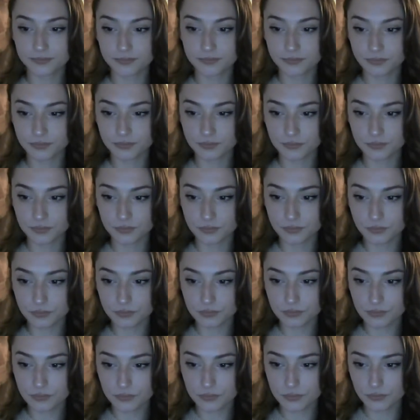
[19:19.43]

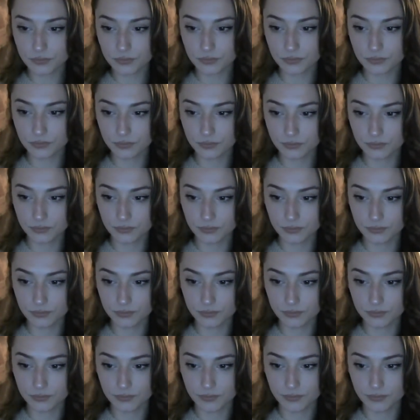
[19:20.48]

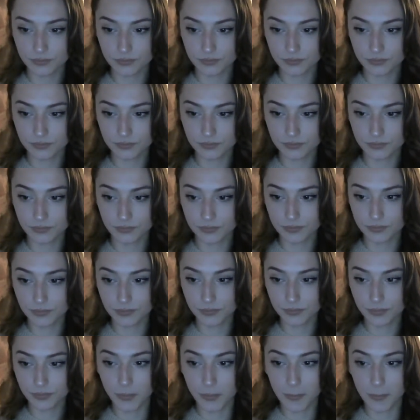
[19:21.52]

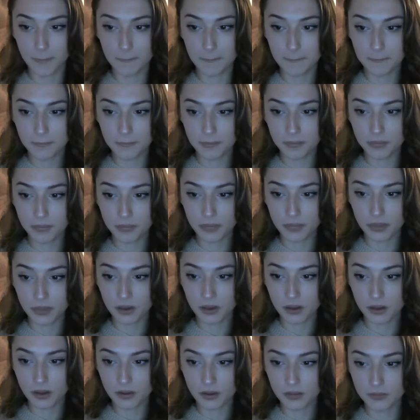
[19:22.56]

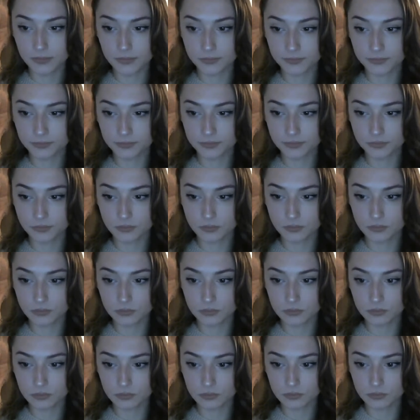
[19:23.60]

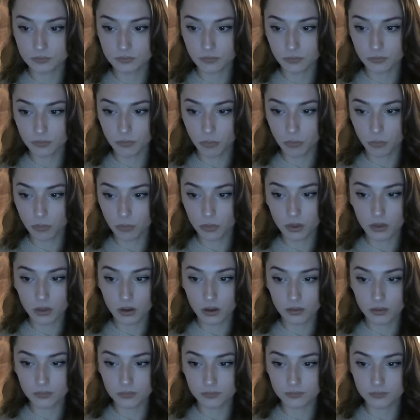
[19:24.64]

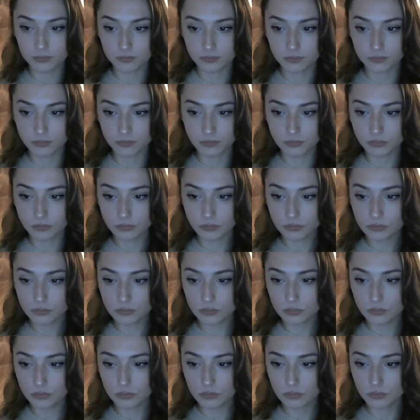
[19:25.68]

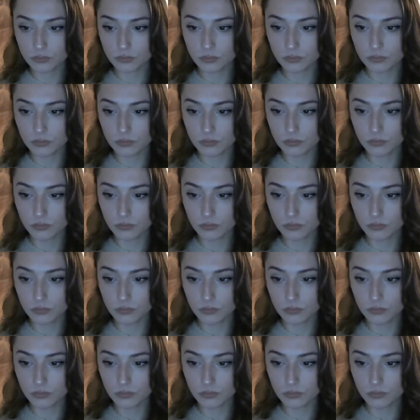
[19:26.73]
(no one is talking)